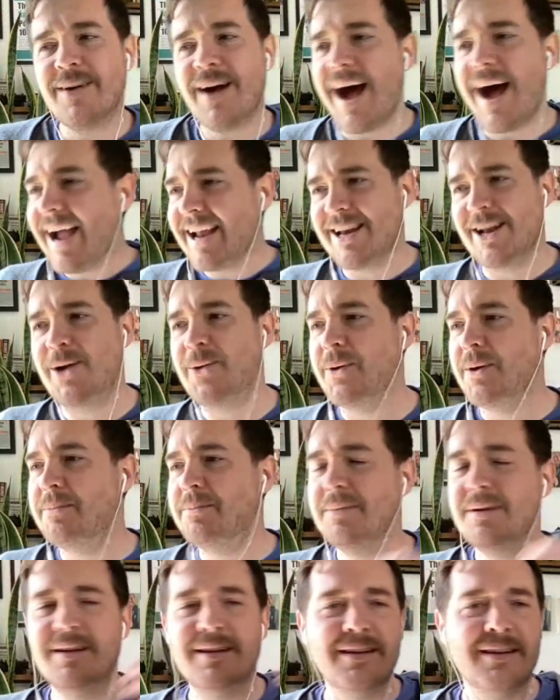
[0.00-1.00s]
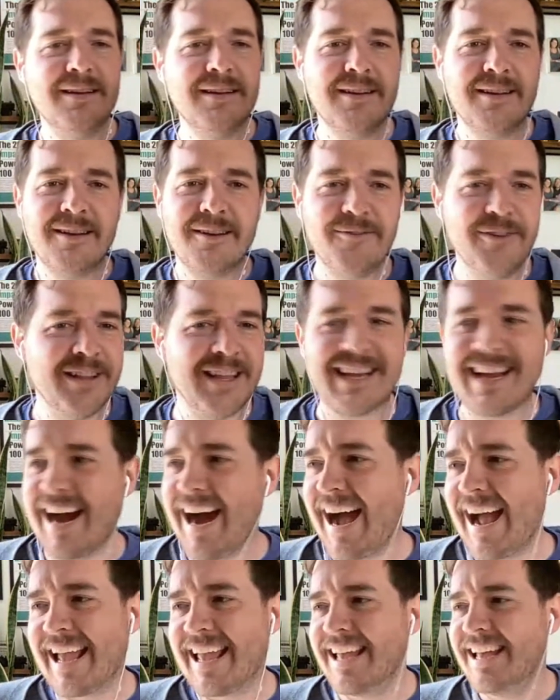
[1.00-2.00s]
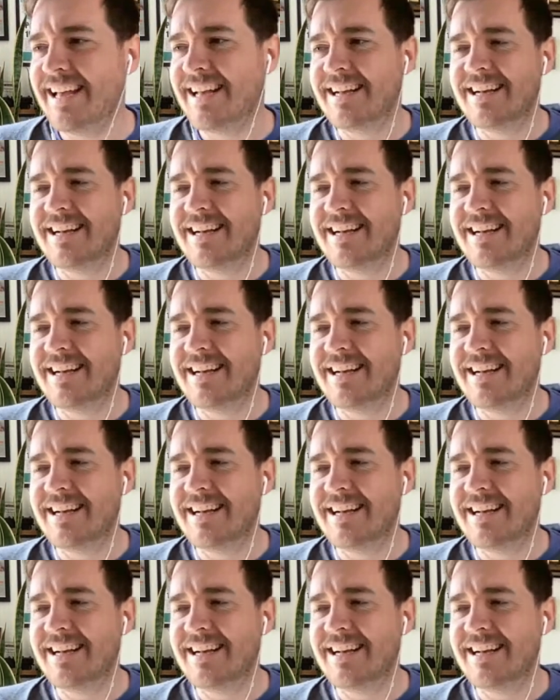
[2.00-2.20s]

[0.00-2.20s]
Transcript: I know them. Philly Kai.